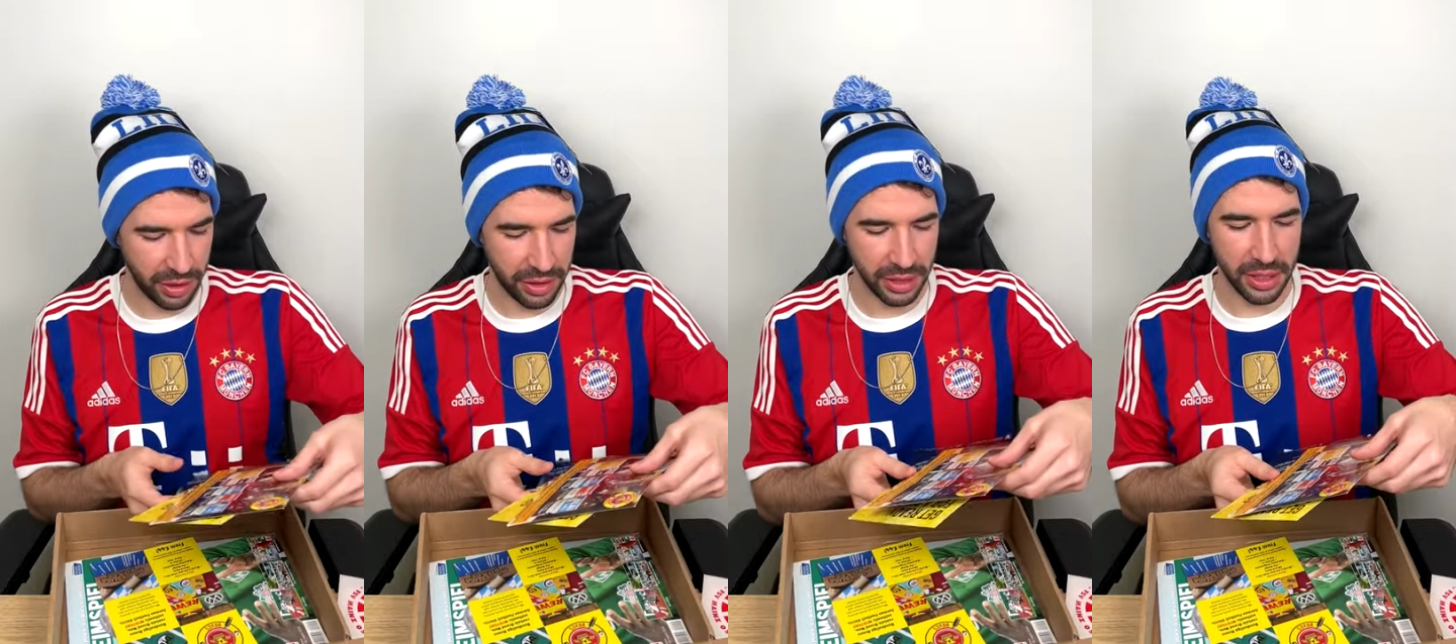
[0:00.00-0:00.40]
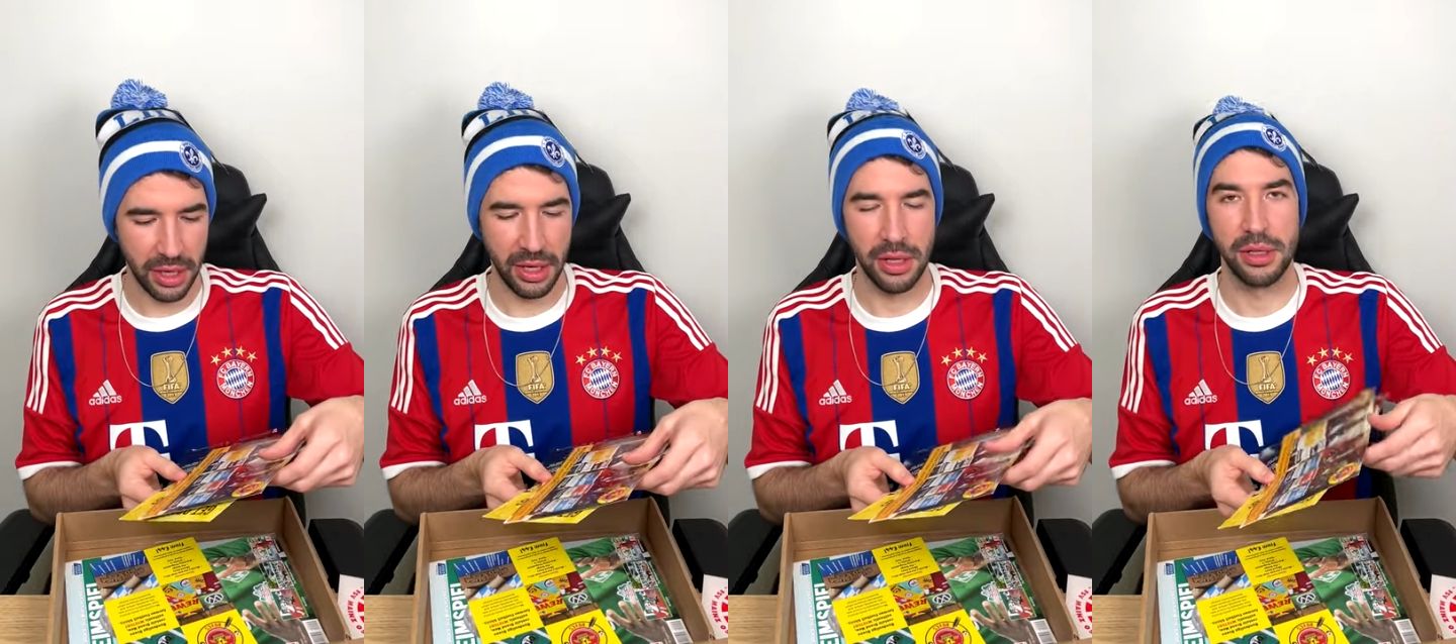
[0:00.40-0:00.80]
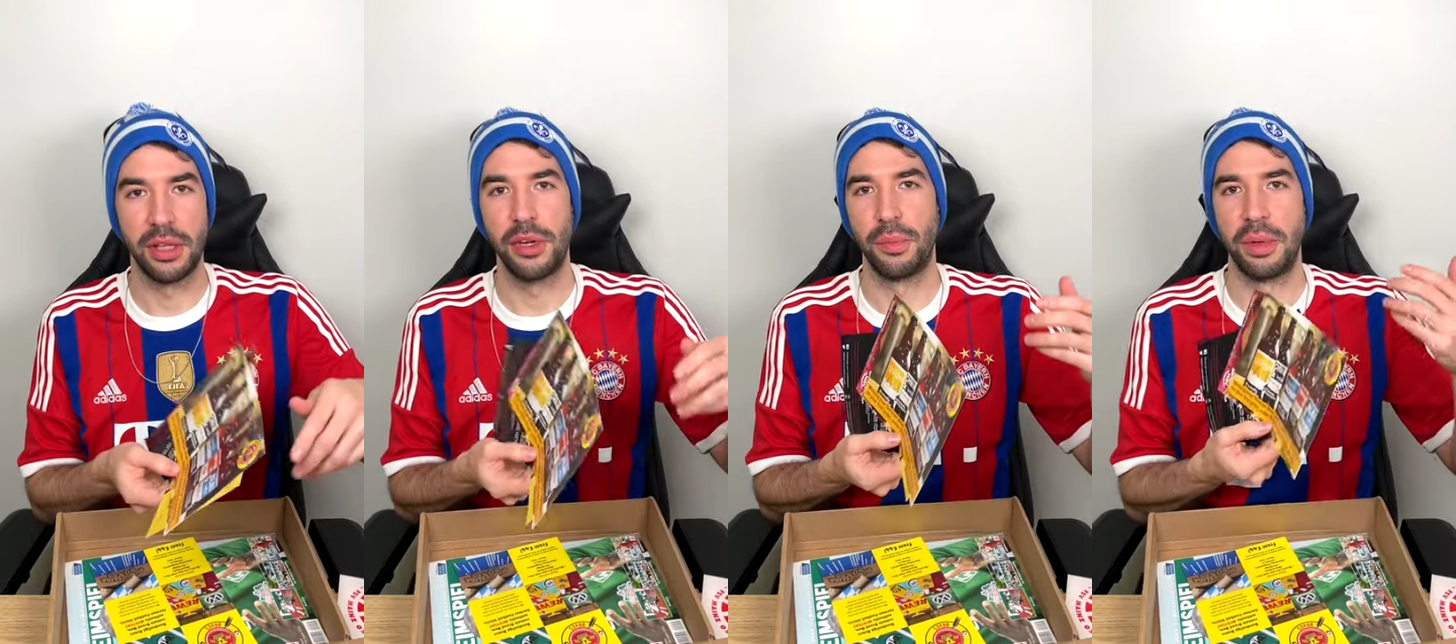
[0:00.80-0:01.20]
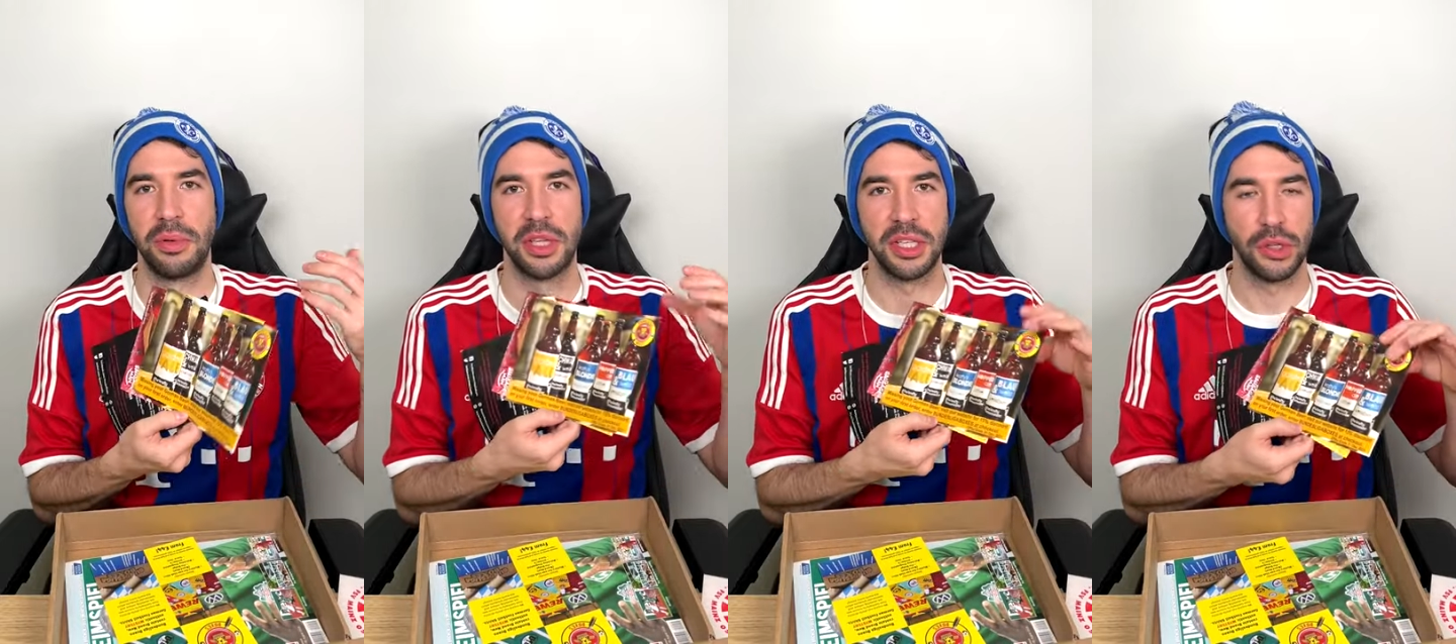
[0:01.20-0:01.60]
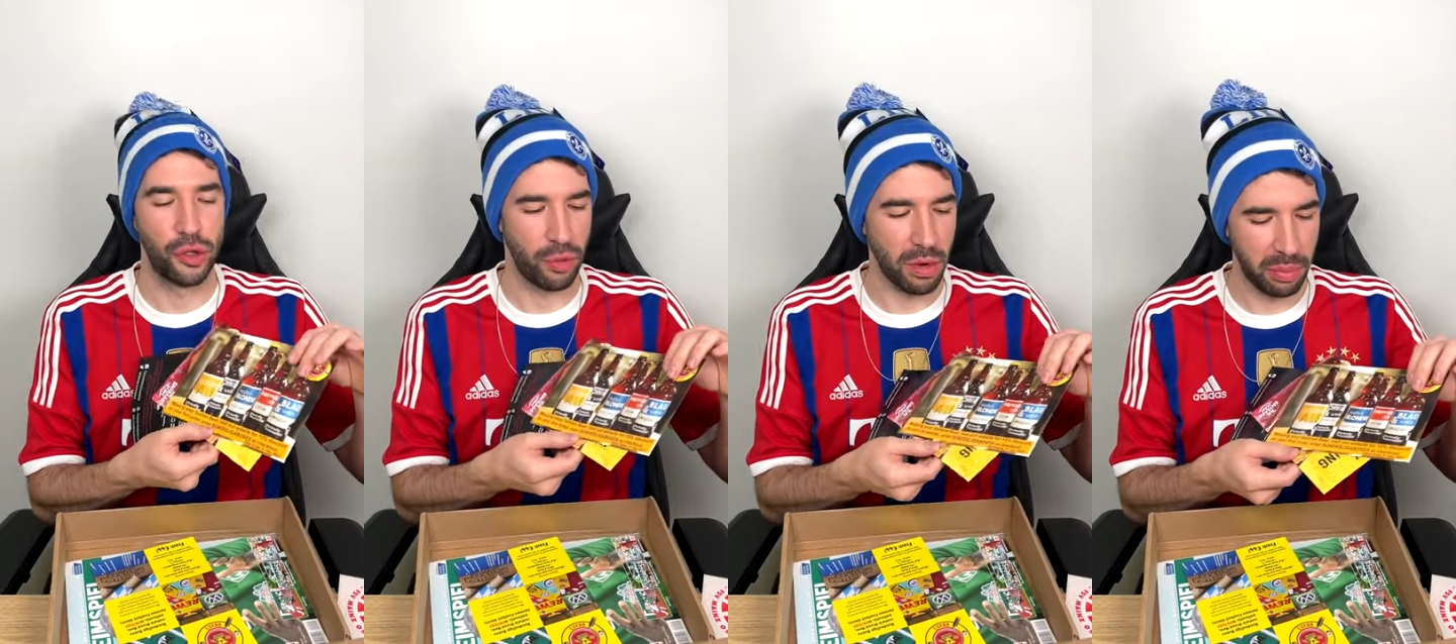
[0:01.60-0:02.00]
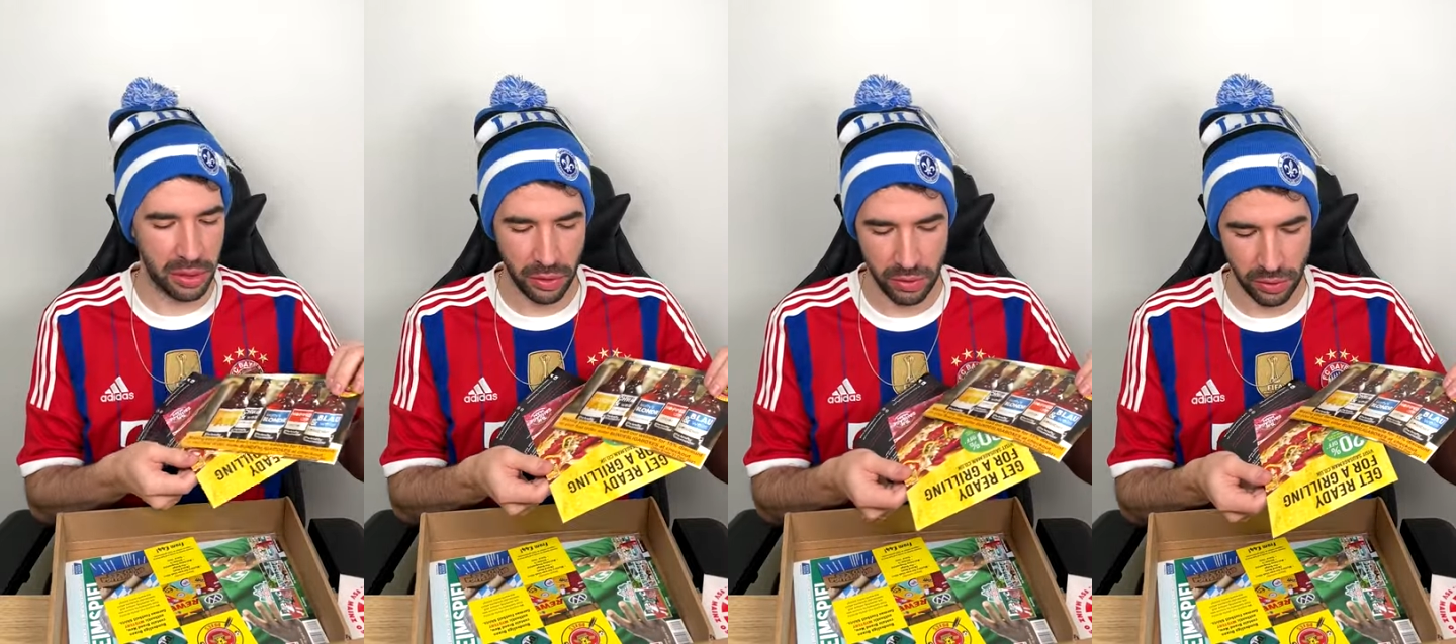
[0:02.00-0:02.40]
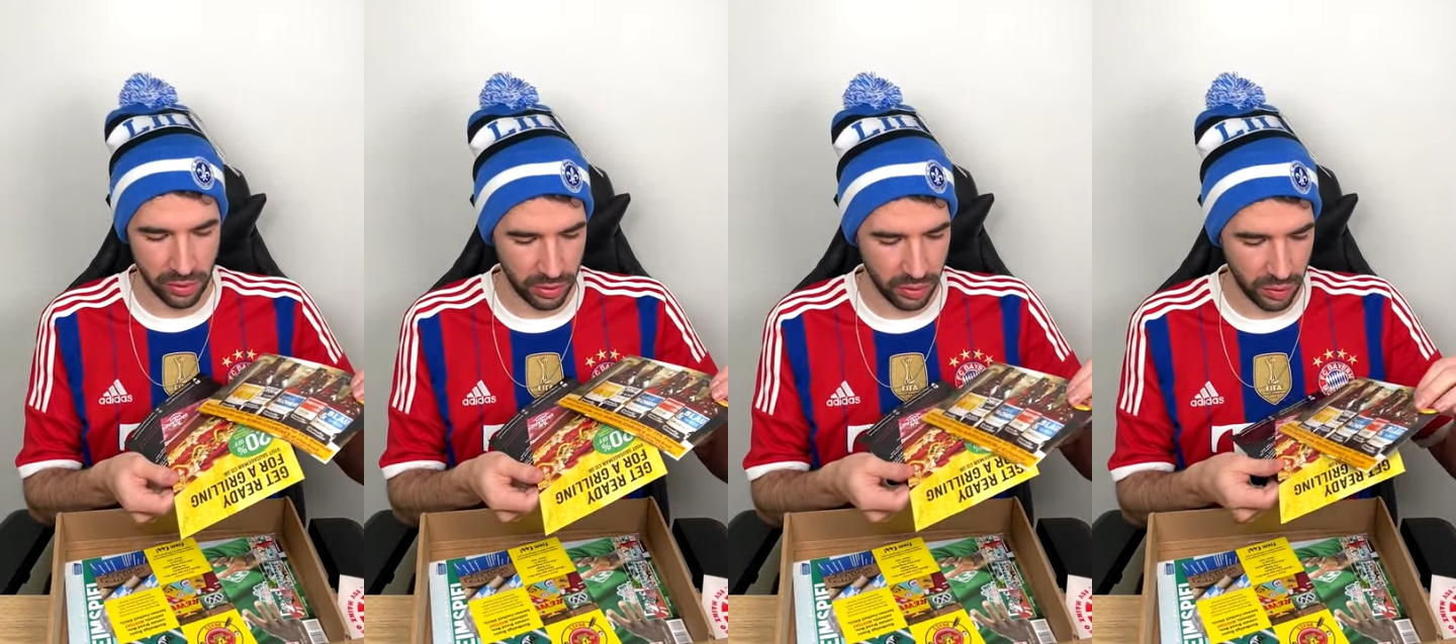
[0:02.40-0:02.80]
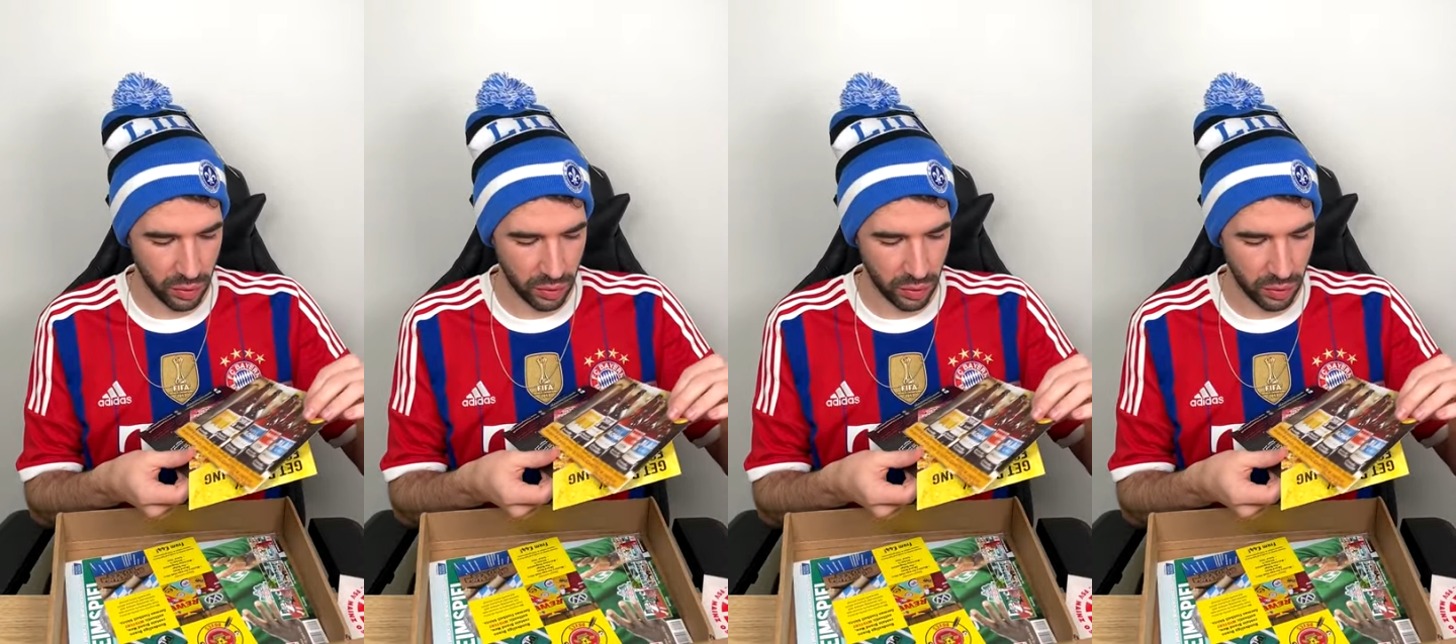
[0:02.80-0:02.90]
I think they, they know people that sell German beer or,